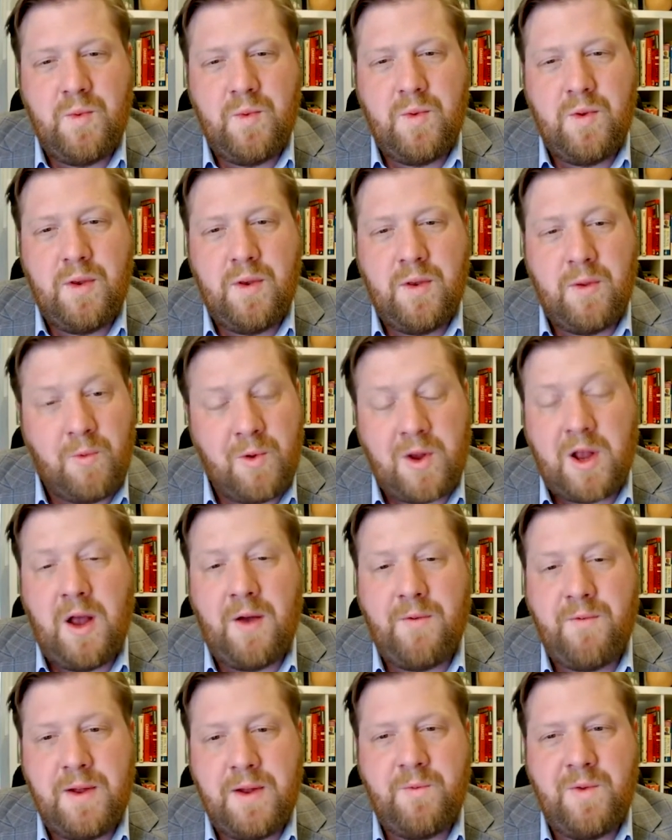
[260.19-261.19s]
the
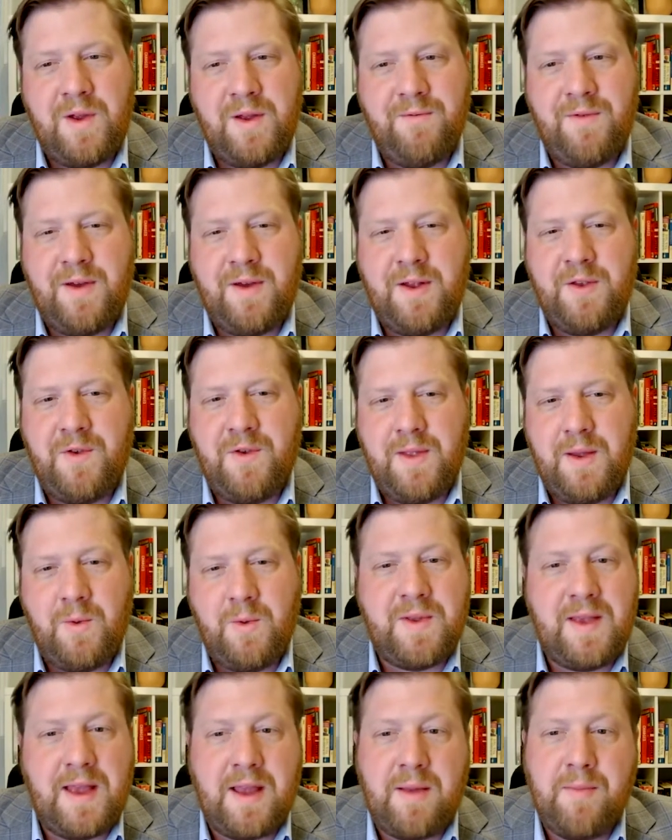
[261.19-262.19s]
recovery and reinvention that
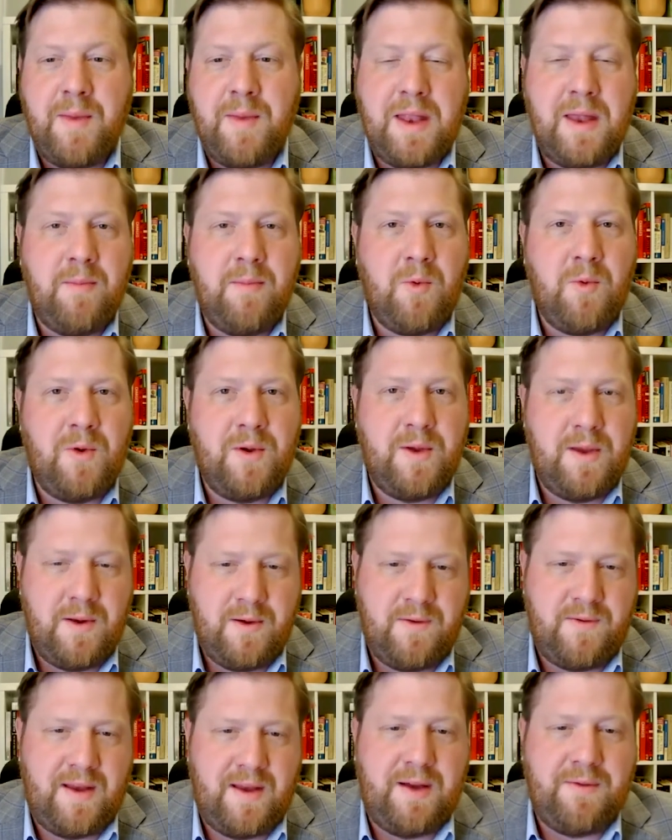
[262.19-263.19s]
will take many more
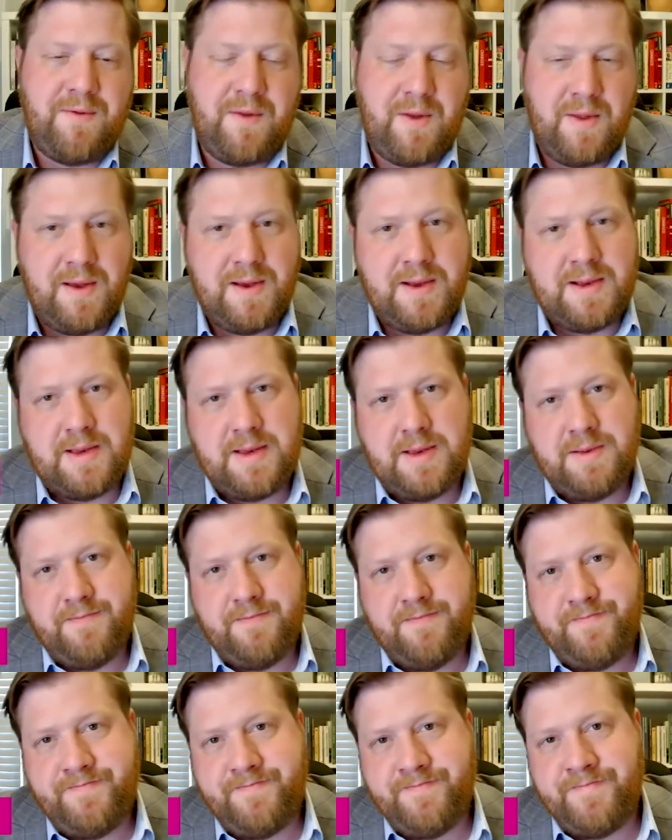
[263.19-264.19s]
years after this.
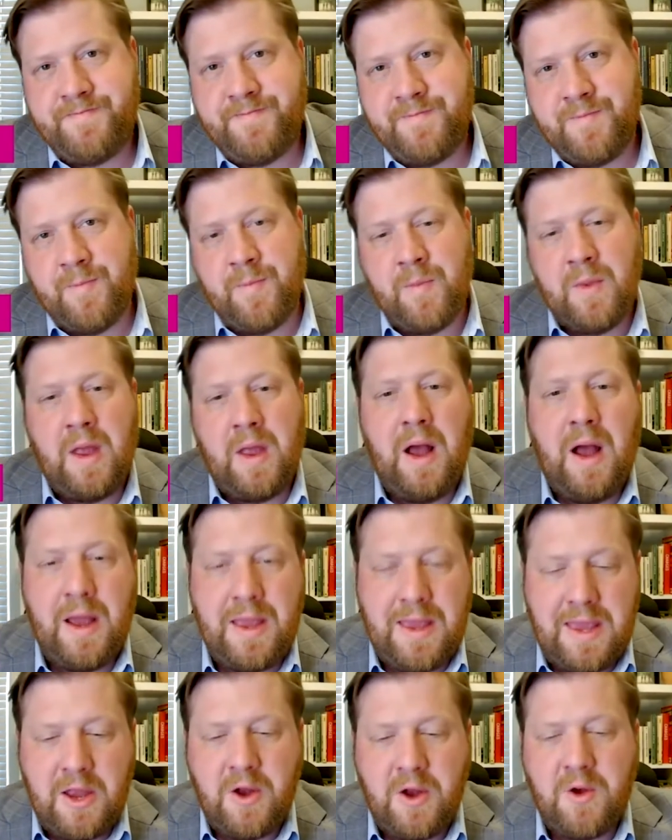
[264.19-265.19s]
A
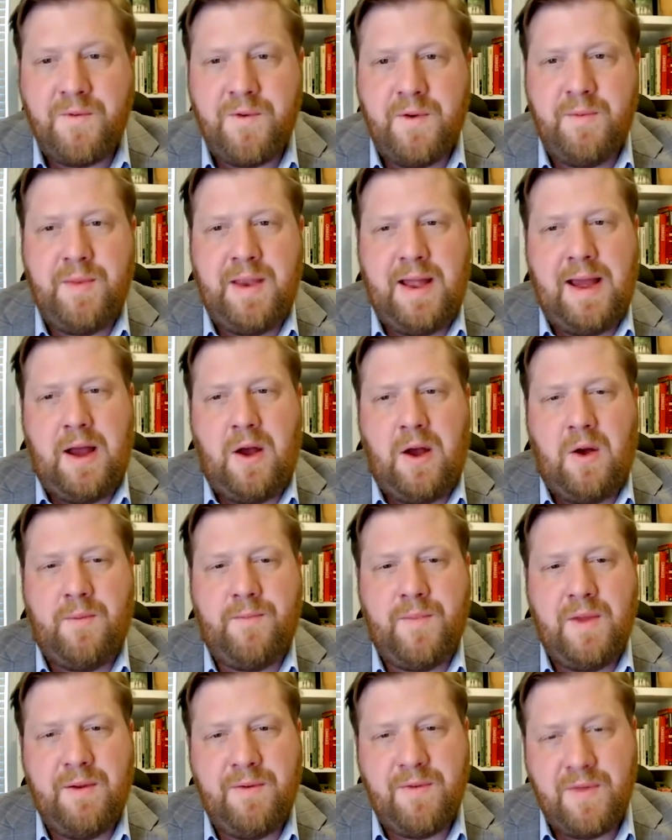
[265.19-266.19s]
year from now,
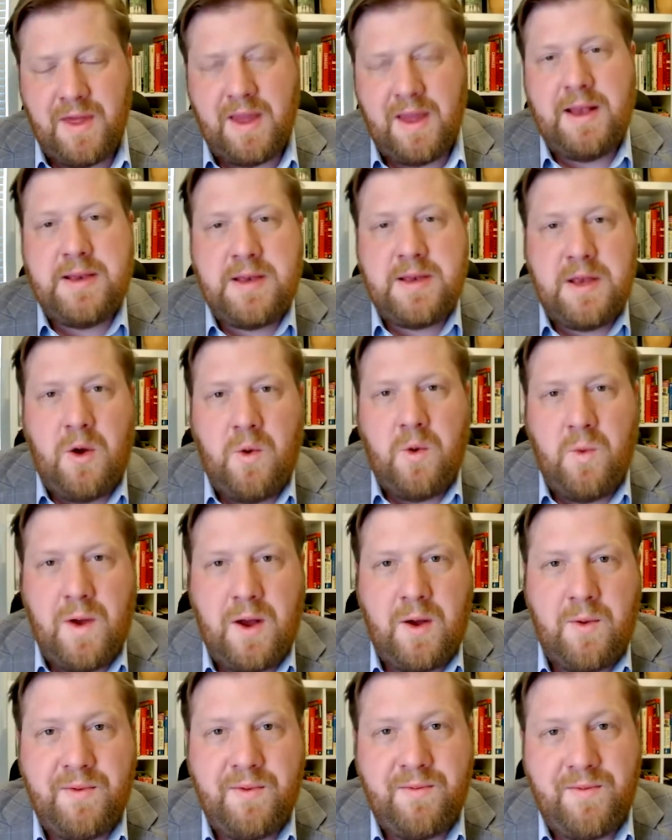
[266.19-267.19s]
if things go
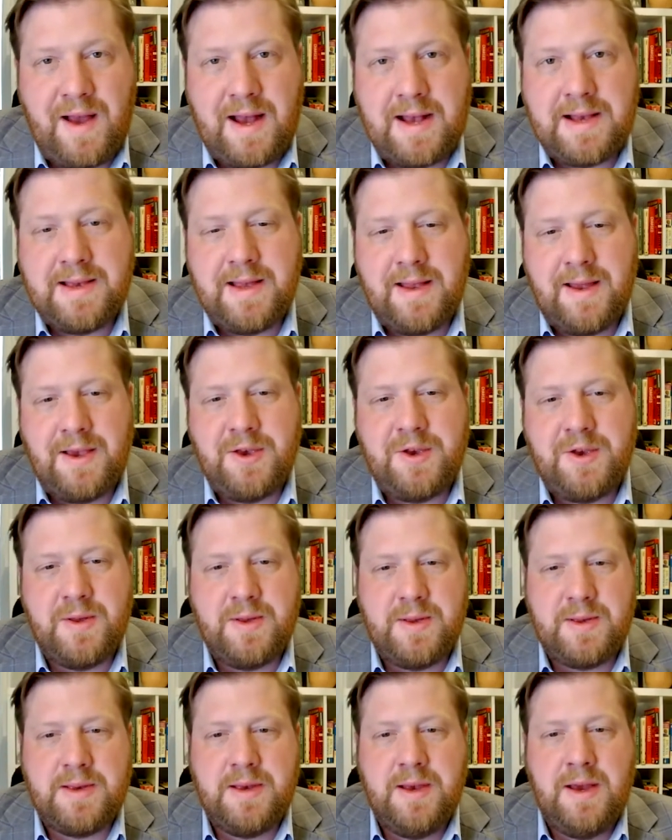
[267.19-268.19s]
well with
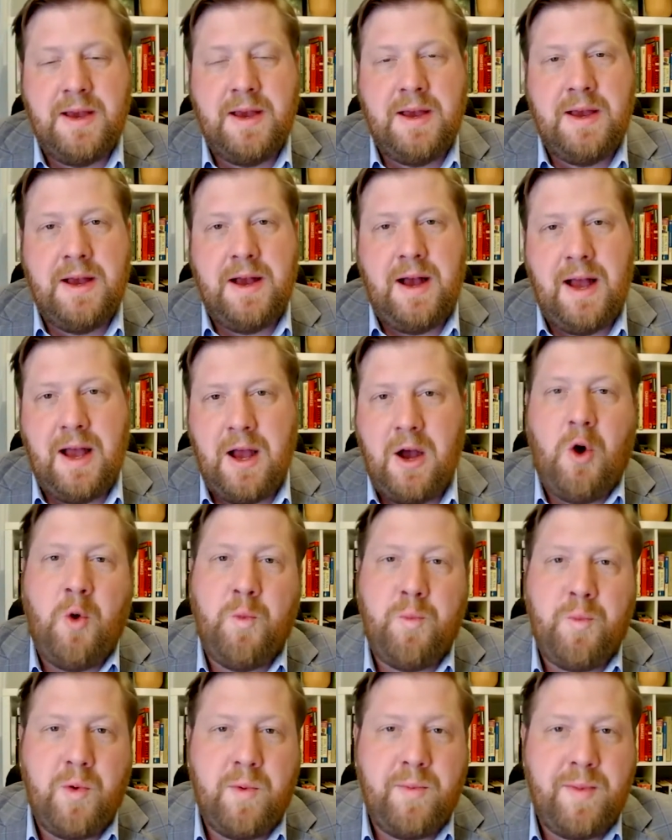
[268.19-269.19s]
vaccinations, I
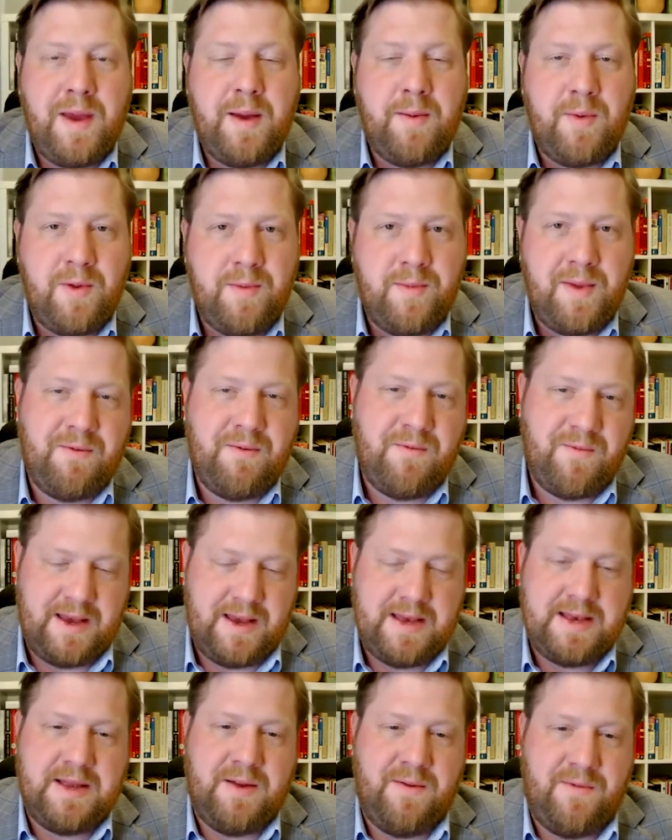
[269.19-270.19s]
hope we'll be able to meet
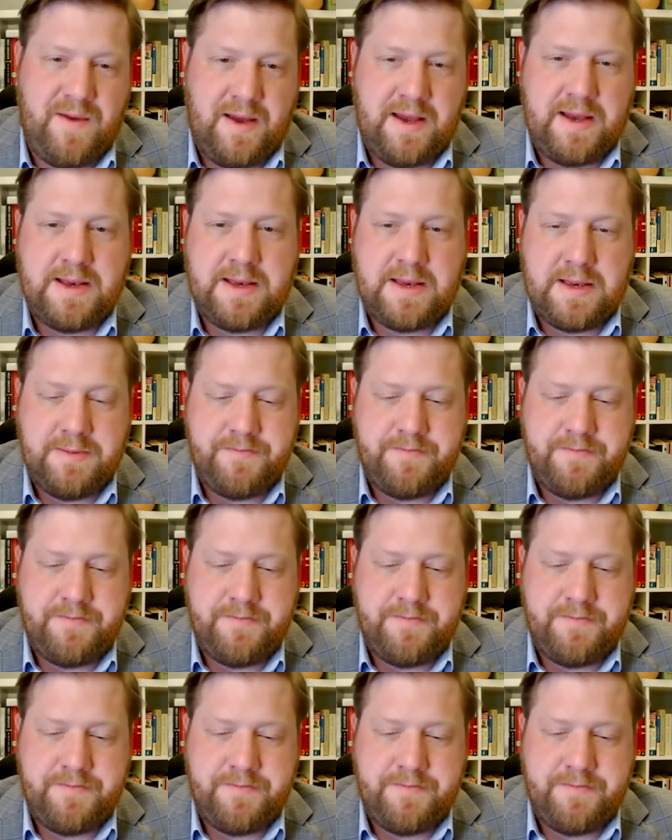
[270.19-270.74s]
face to face.